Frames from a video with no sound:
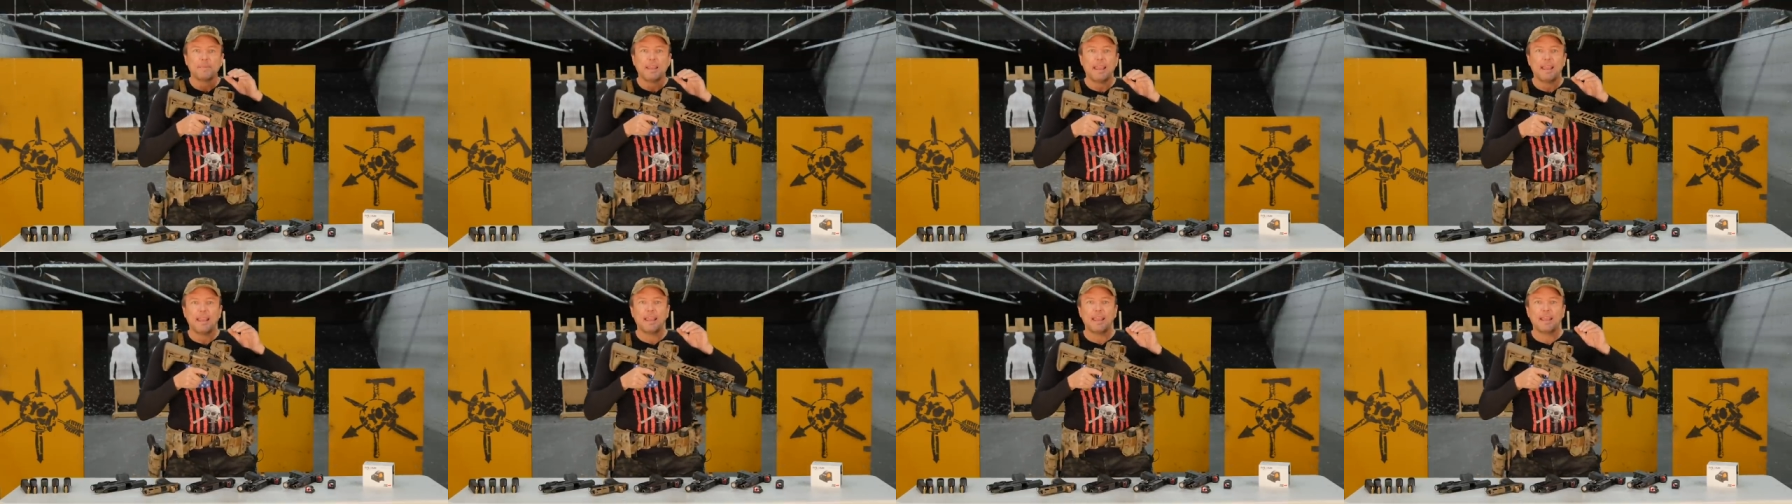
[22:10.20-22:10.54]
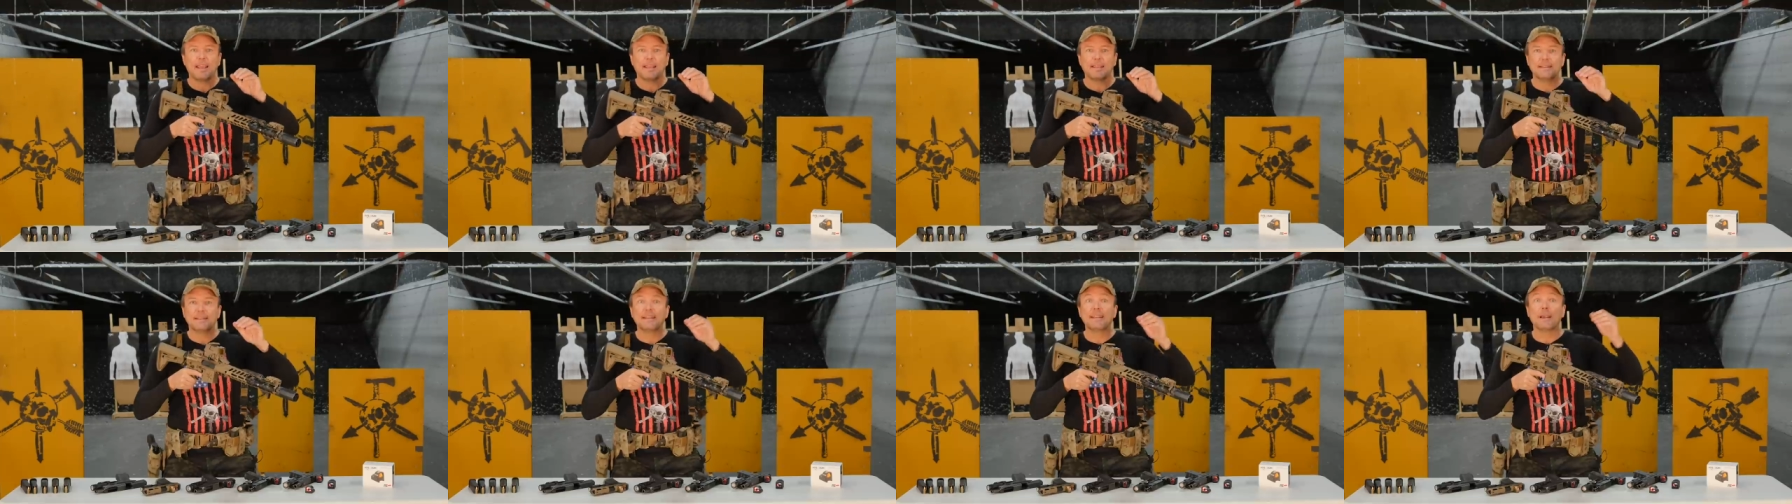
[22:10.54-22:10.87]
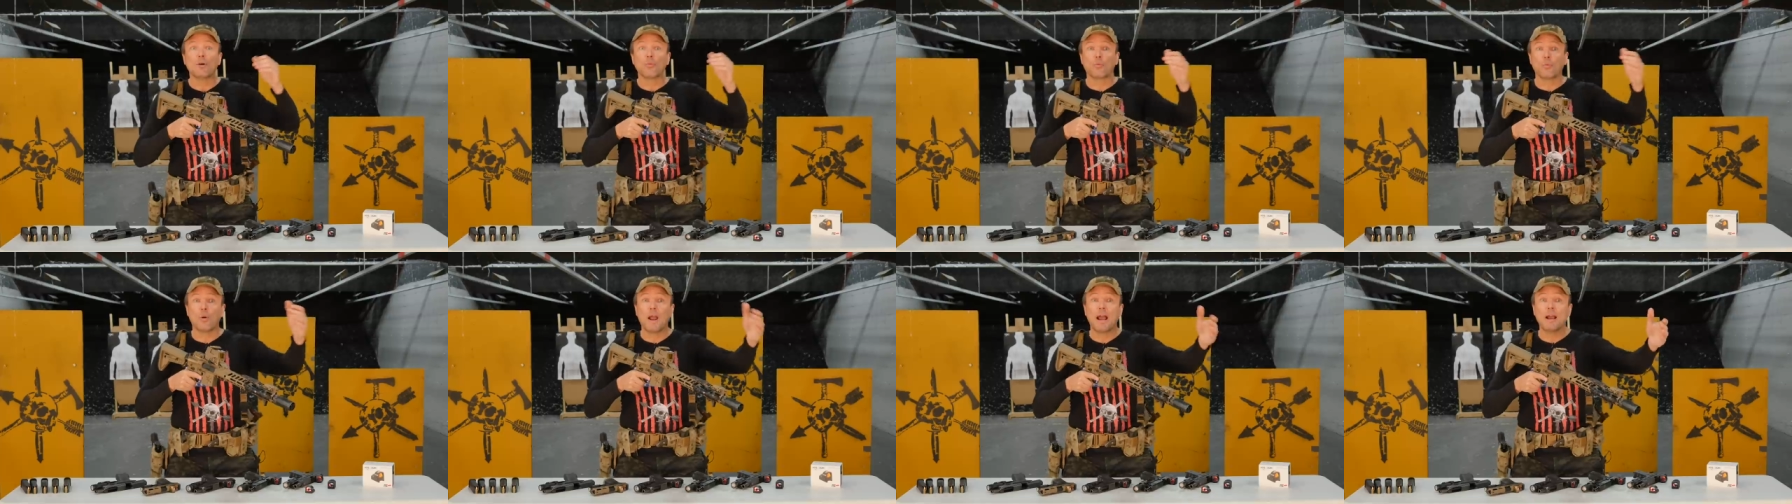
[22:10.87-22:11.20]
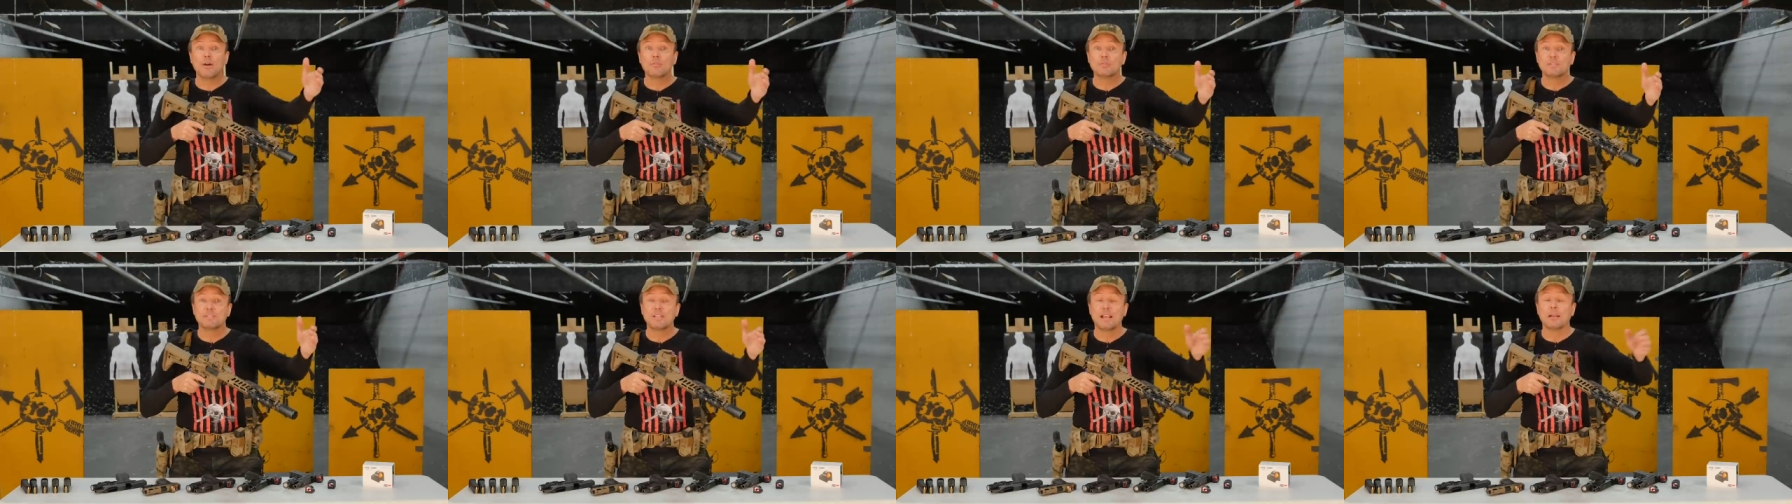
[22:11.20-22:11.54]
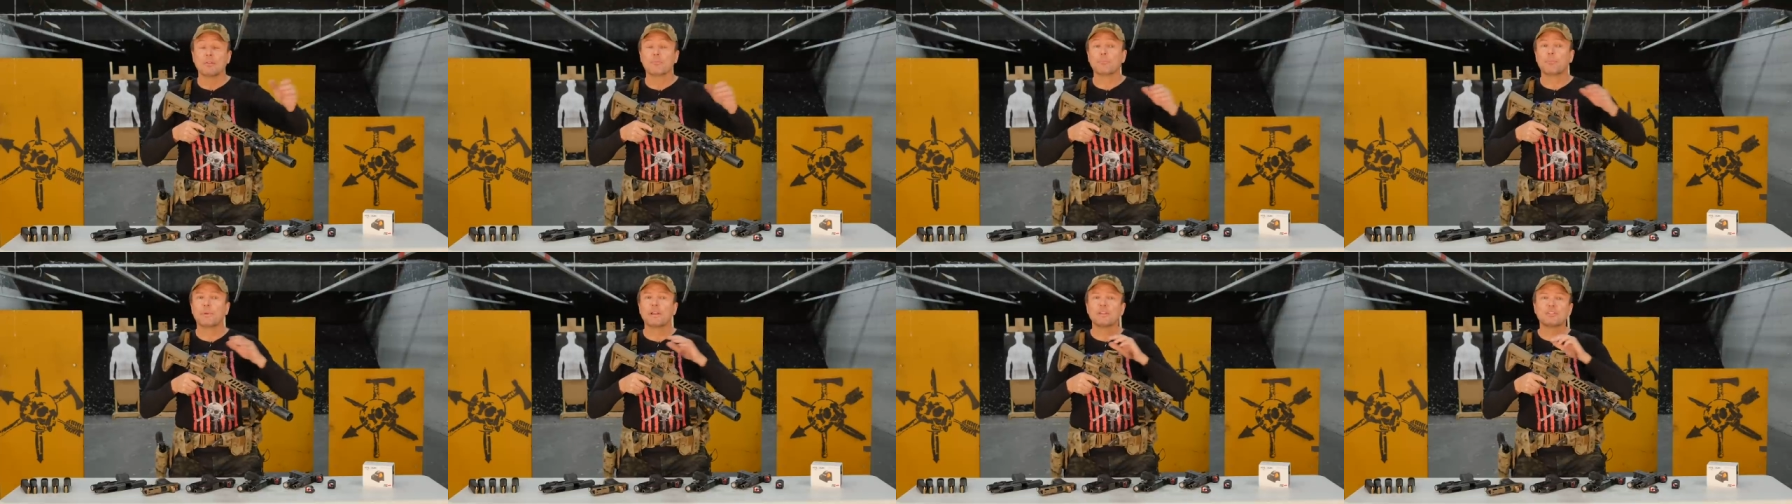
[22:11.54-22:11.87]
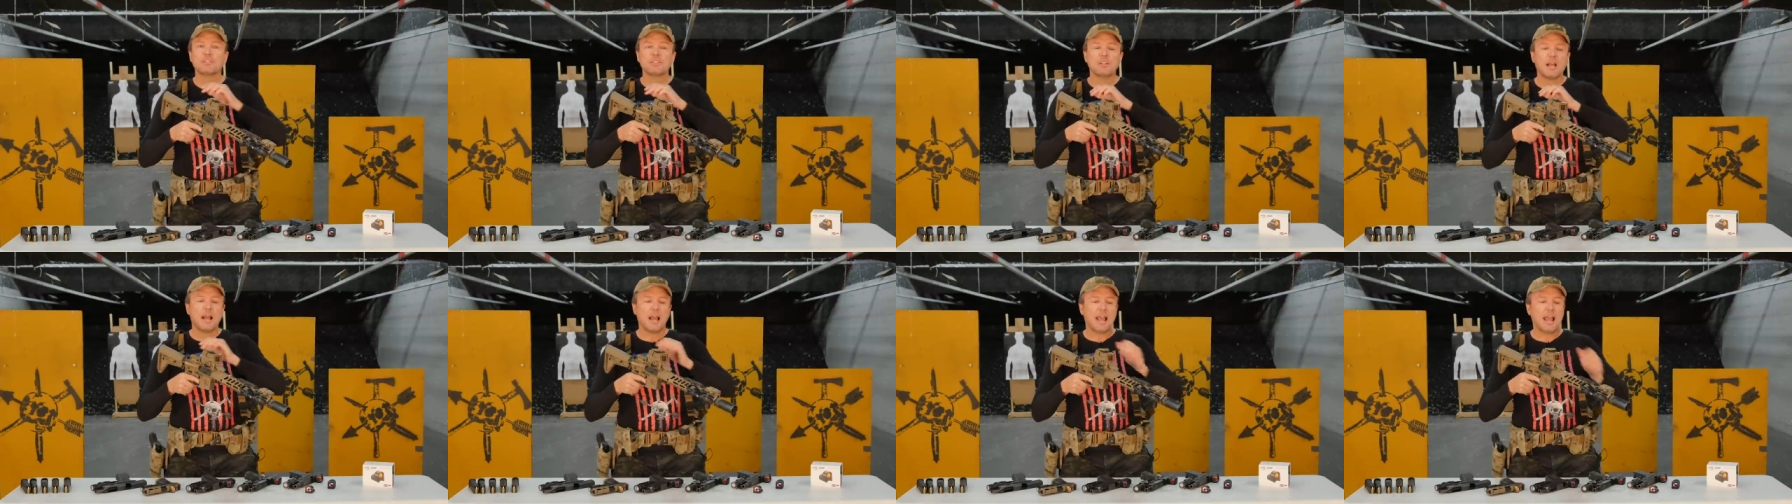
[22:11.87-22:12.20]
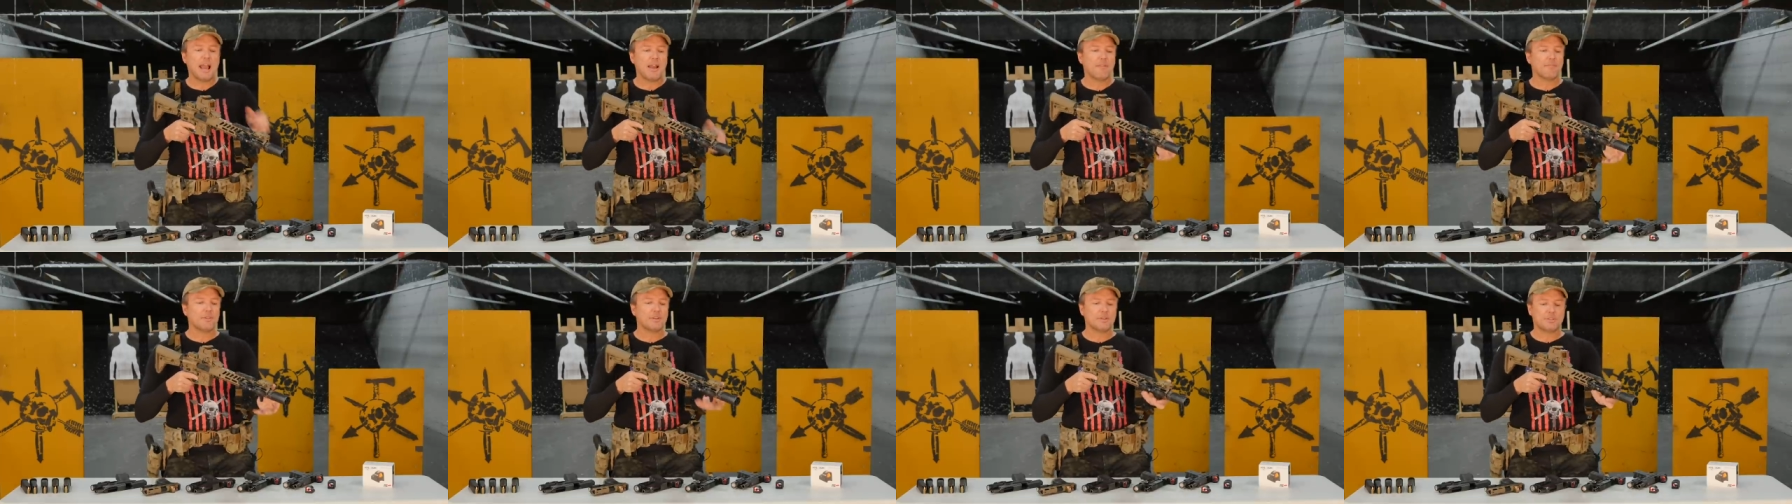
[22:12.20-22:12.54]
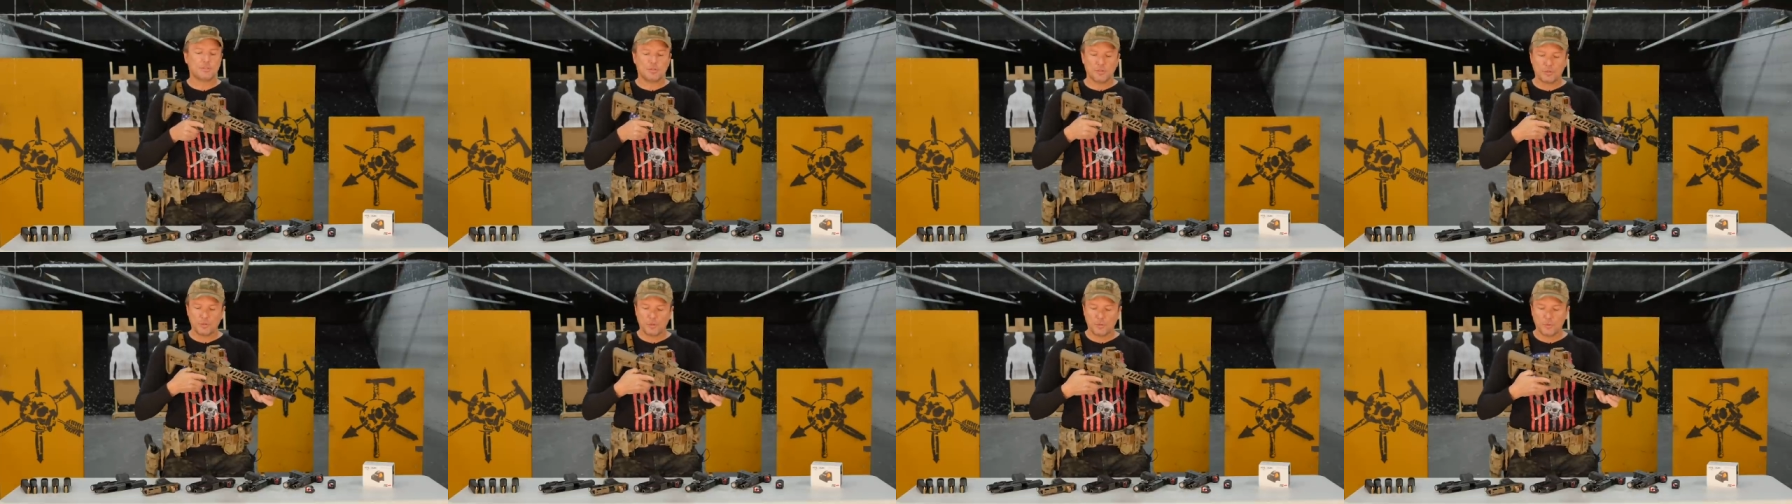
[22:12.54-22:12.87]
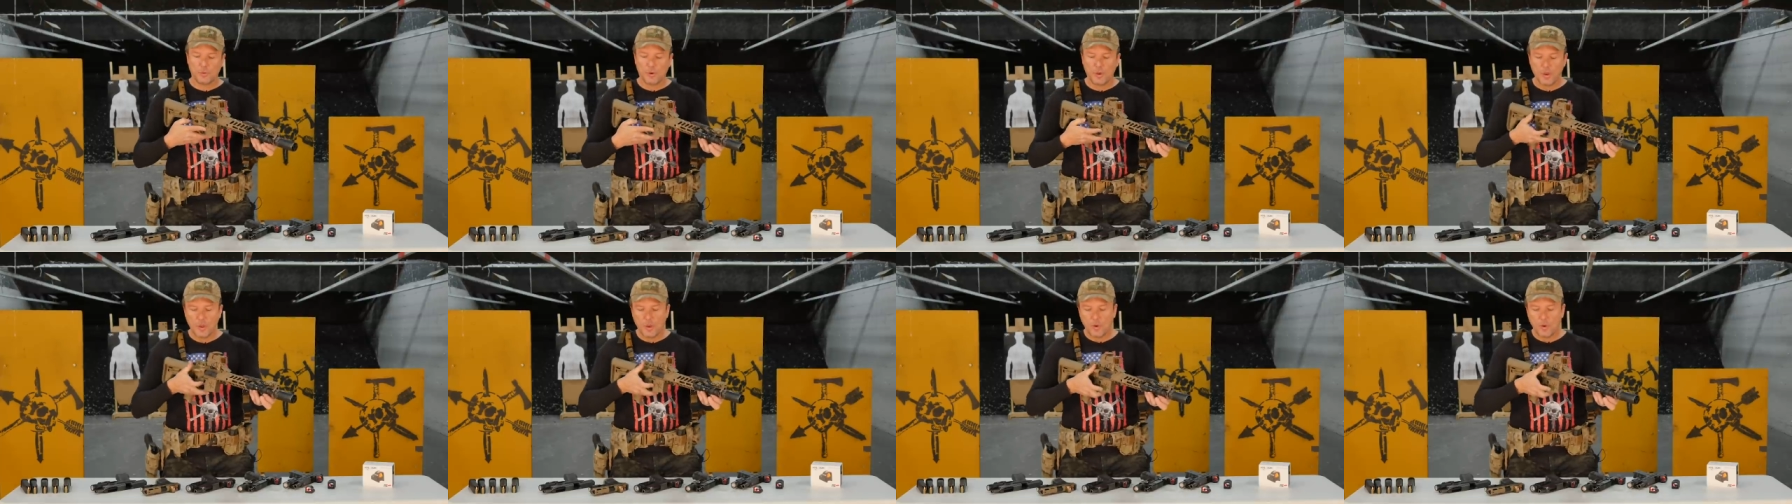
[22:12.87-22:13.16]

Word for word: and get rounds done because you're not having to